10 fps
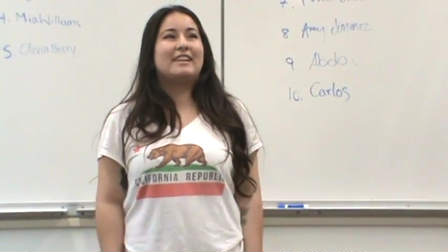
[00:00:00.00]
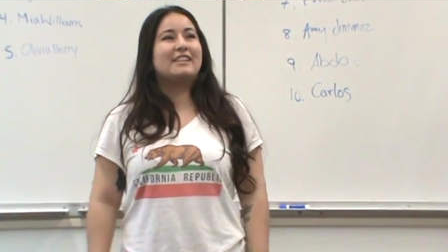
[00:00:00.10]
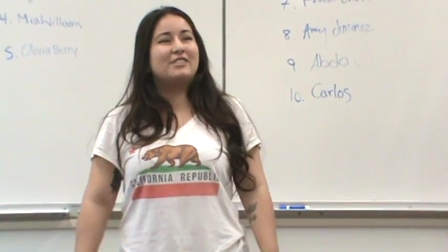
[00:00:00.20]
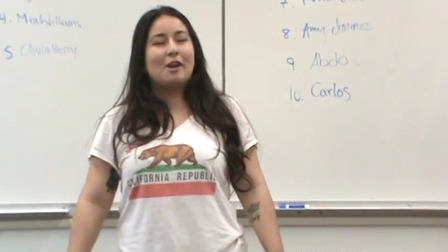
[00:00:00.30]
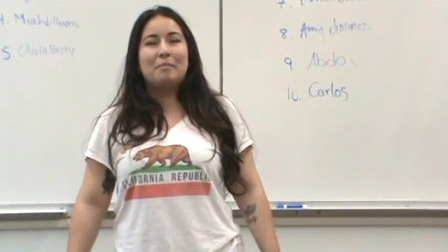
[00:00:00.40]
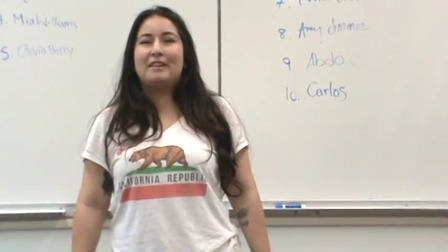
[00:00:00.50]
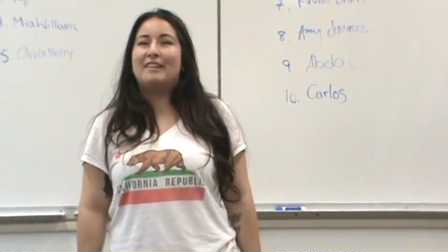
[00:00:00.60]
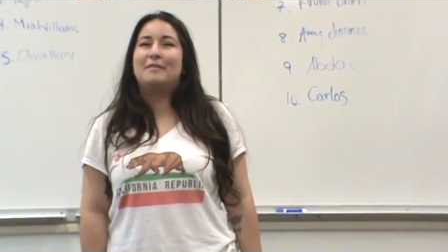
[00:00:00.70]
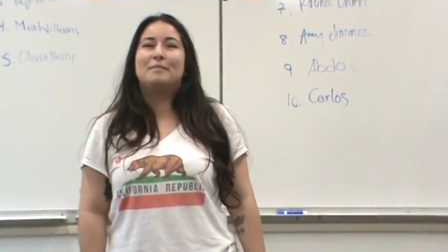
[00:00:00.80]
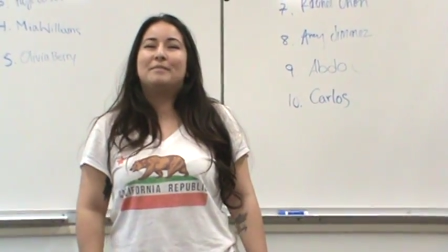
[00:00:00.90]
again shopping and
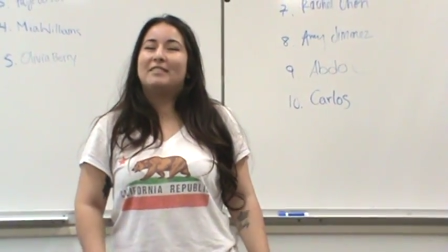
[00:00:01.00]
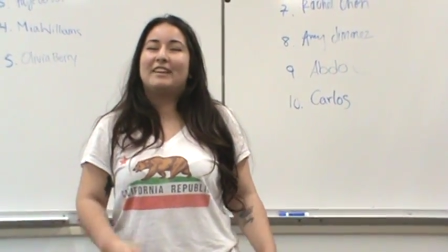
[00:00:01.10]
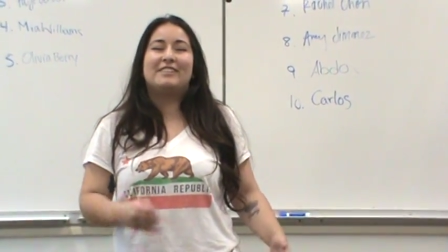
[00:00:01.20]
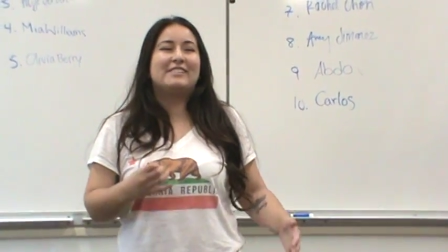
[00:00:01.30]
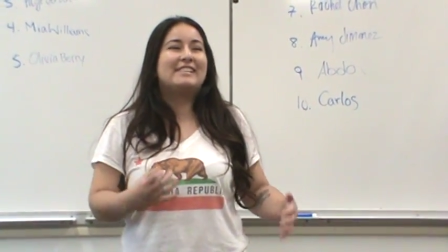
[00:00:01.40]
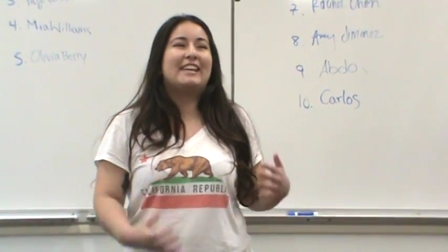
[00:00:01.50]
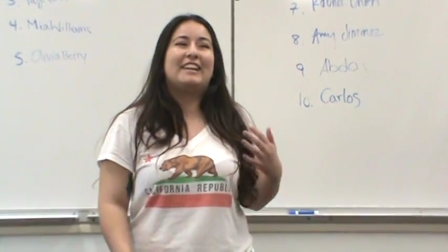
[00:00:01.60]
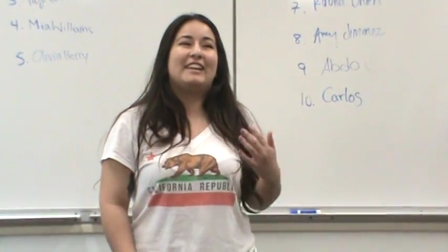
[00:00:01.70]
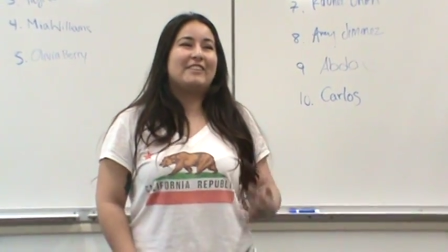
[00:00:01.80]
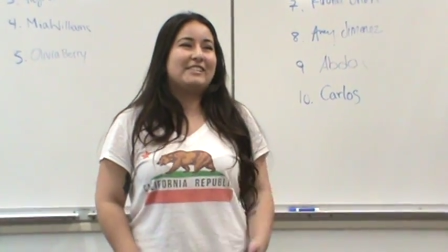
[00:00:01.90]
i'm like just
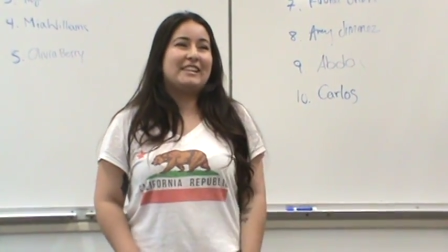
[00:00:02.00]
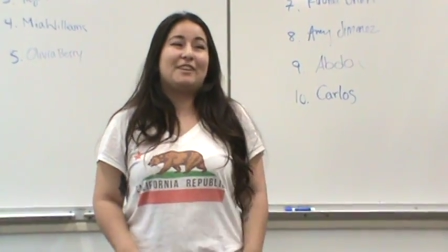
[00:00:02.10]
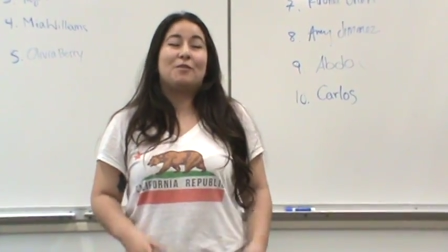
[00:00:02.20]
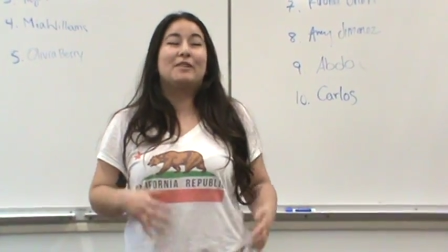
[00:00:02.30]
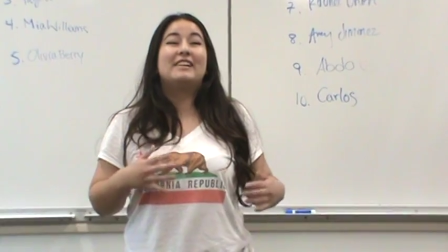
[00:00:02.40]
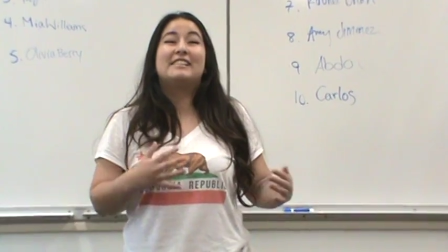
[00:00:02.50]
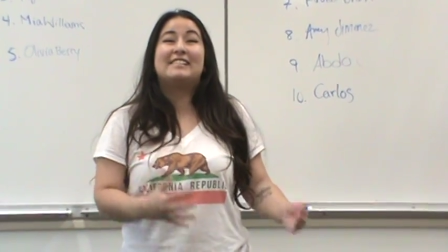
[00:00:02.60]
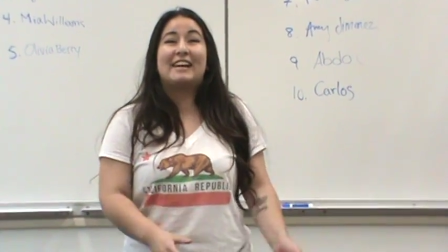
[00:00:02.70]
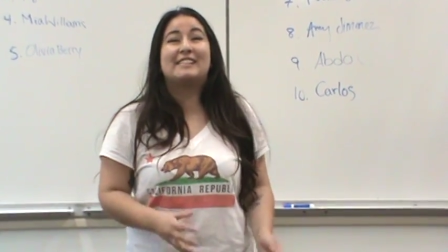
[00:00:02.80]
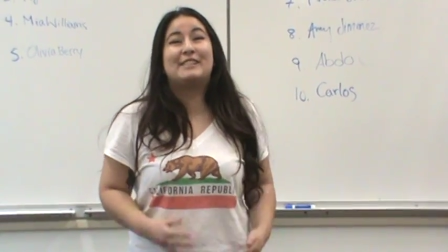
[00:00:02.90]
getting irritated we're the
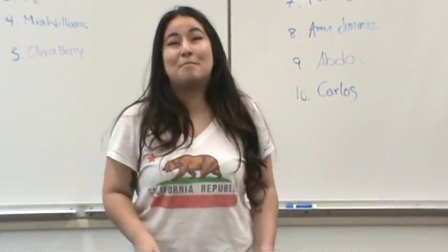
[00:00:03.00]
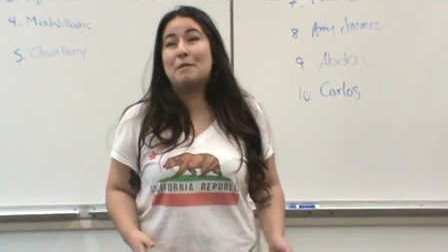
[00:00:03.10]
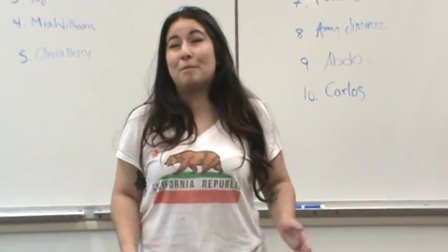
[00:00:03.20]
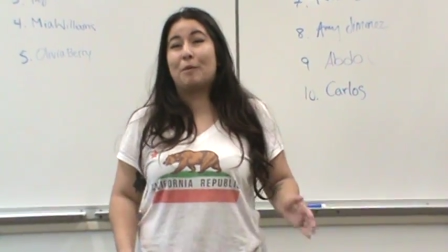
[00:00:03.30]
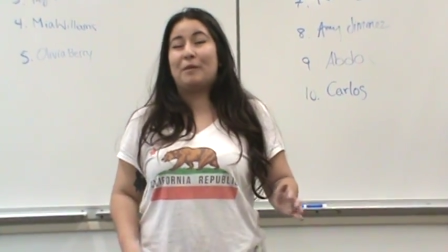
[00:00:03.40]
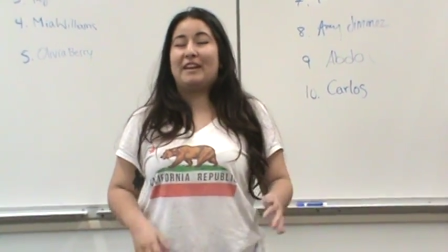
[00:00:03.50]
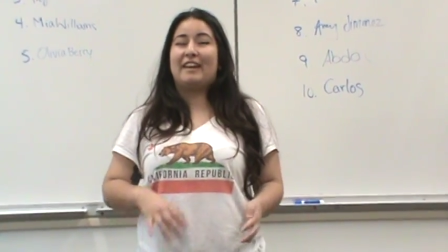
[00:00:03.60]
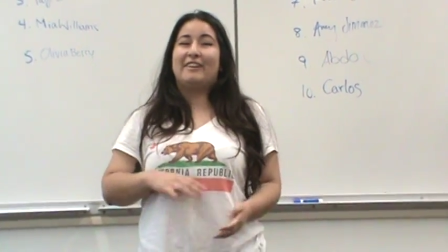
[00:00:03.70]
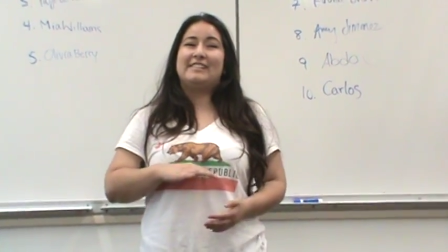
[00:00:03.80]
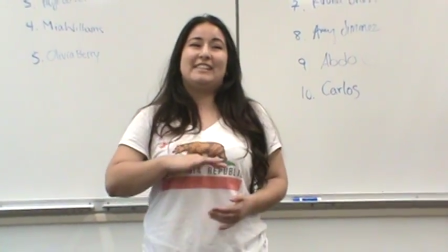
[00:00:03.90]
exact same people we get
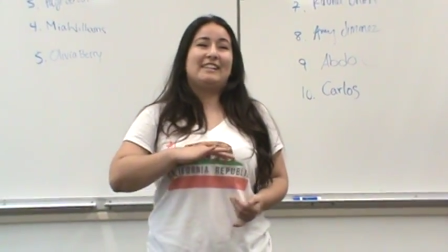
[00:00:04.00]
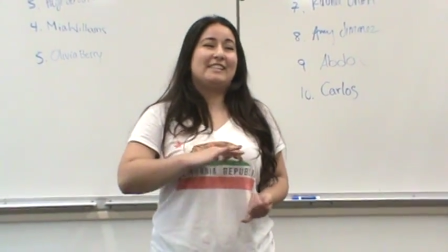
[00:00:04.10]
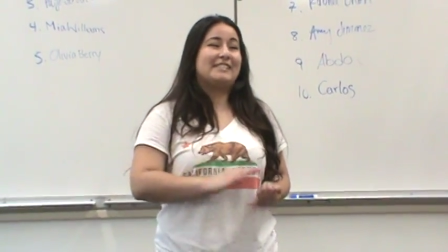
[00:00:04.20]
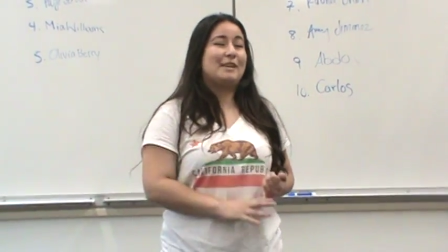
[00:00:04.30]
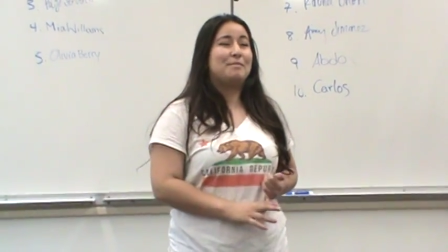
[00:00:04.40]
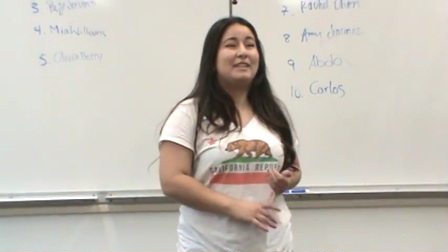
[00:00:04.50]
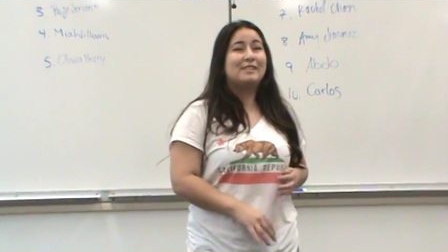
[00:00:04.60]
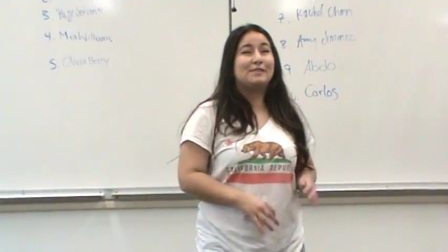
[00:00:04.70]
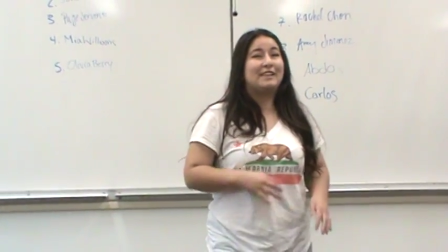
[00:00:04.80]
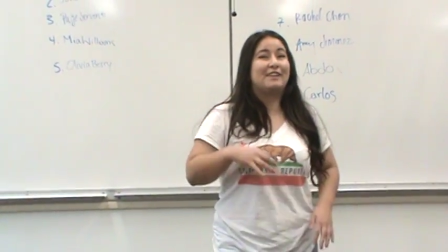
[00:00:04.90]
irritated at the same
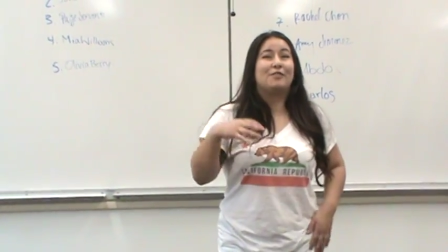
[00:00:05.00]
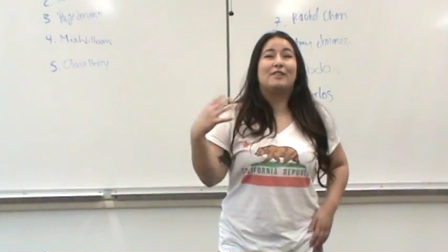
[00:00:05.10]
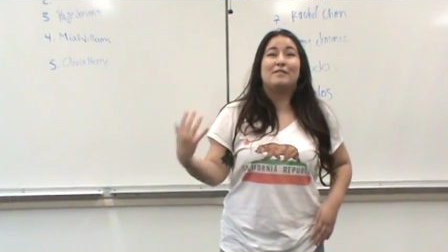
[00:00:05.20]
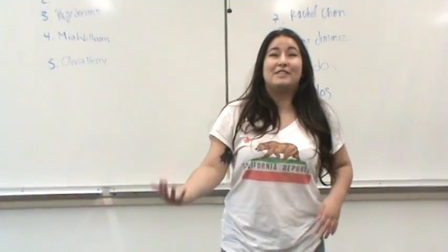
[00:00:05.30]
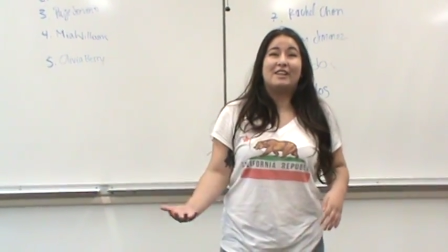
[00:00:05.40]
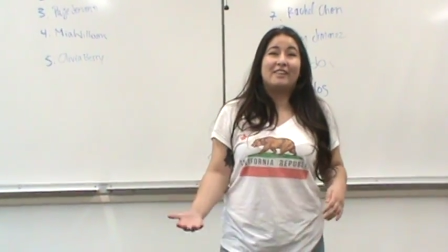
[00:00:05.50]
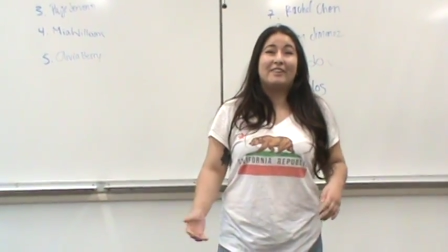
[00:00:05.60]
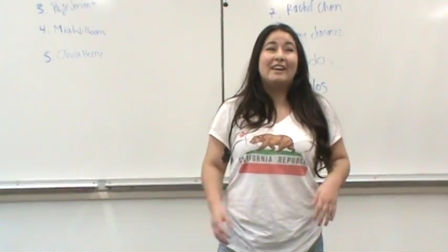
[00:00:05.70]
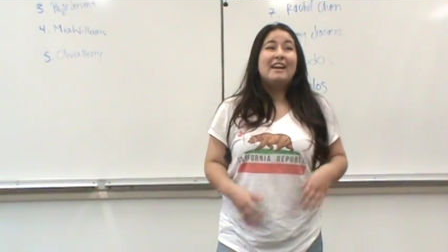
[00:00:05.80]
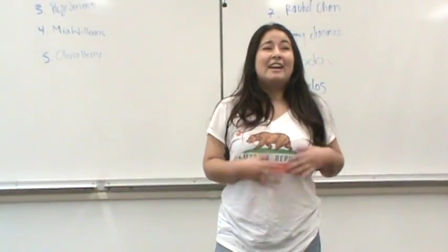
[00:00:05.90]
things we get annoyed with each
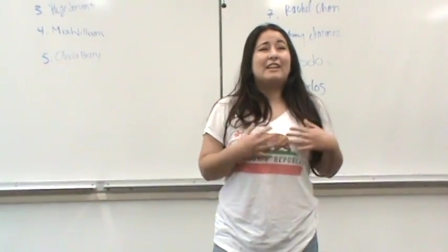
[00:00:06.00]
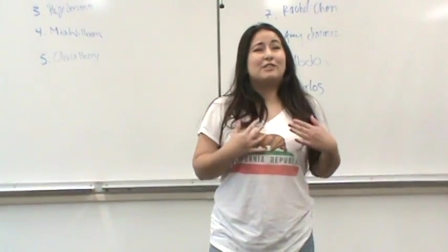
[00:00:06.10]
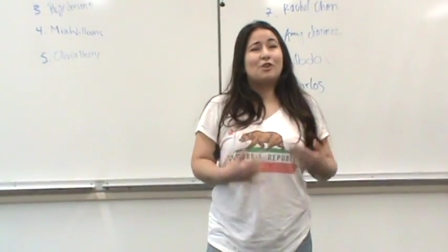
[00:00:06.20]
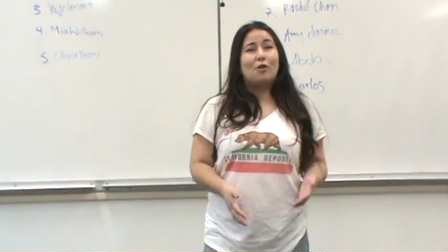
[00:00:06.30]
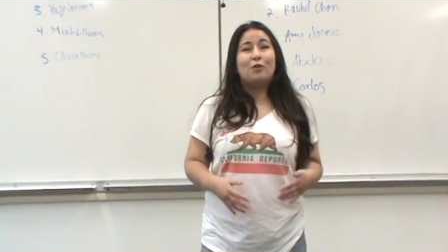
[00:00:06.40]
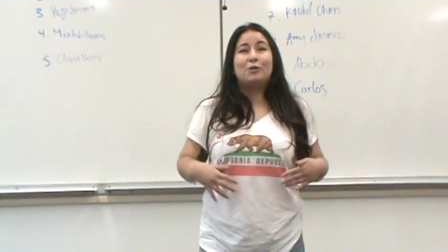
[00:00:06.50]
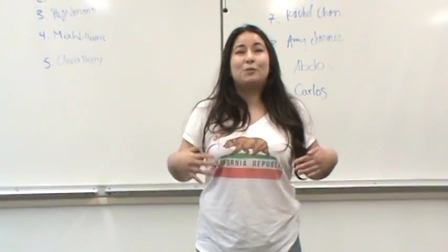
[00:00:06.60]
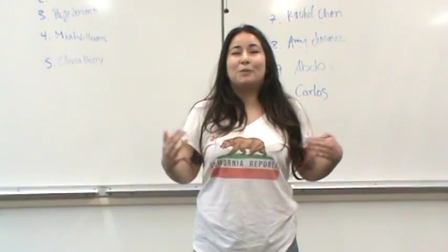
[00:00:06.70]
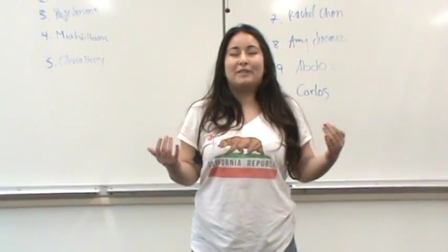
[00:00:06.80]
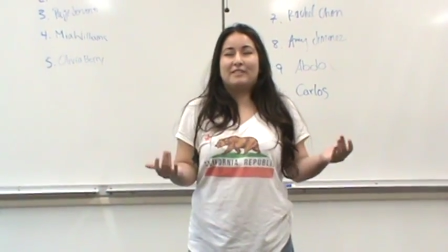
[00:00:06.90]
other it's cold
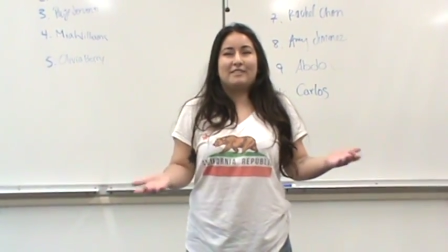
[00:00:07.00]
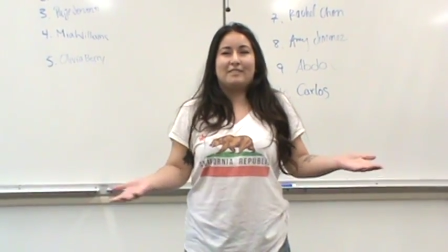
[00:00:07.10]
we're